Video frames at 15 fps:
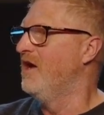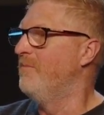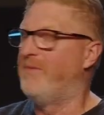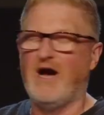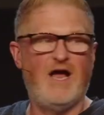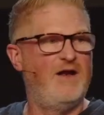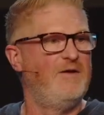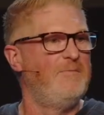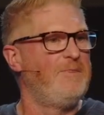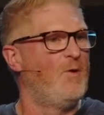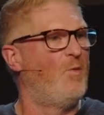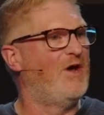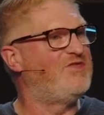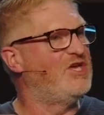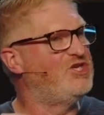But
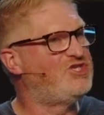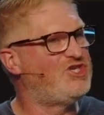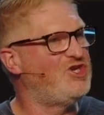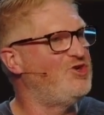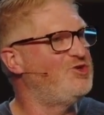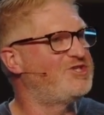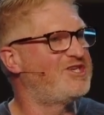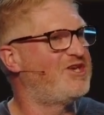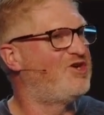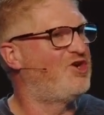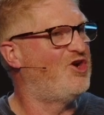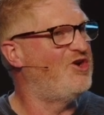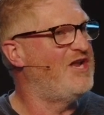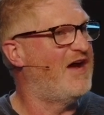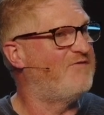what the Jews
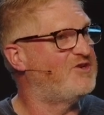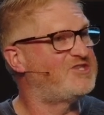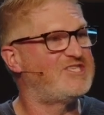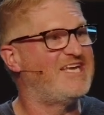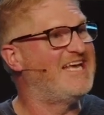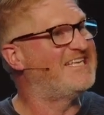could never see,